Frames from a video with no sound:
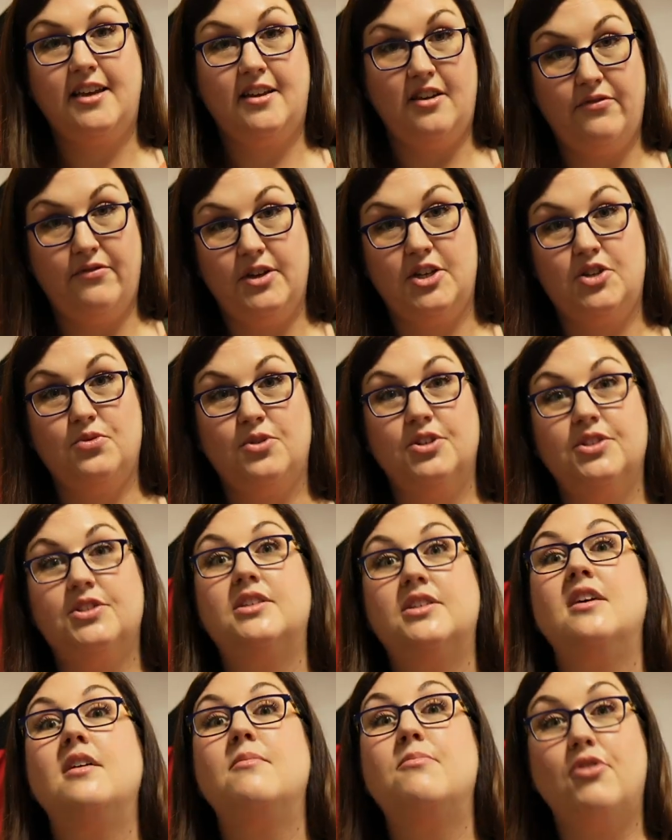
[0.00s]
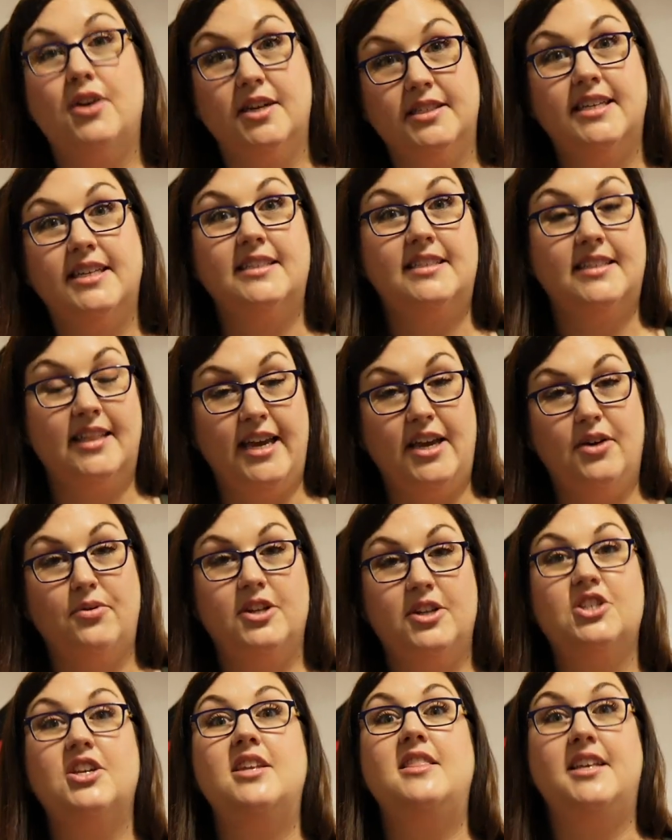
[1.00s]
individuals process
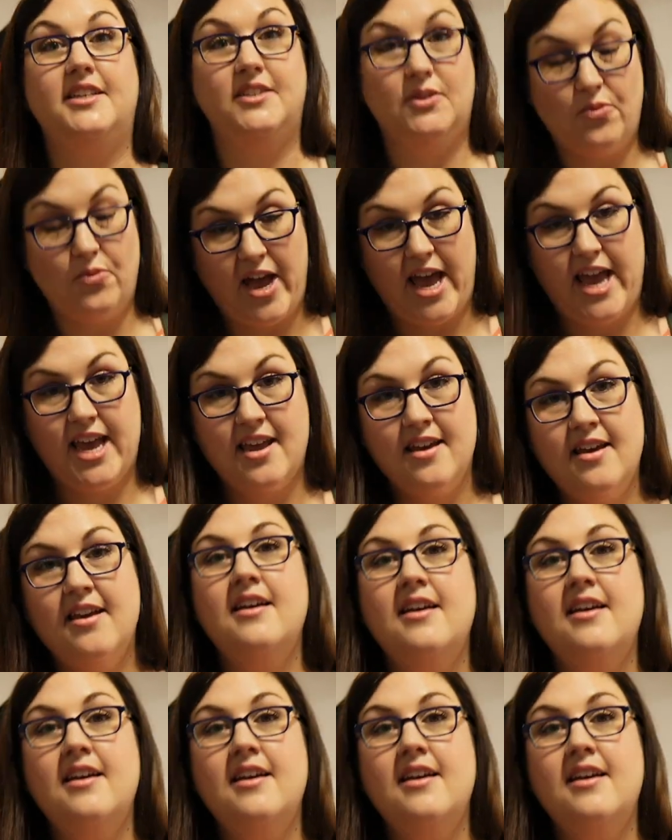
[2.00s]
language in this way.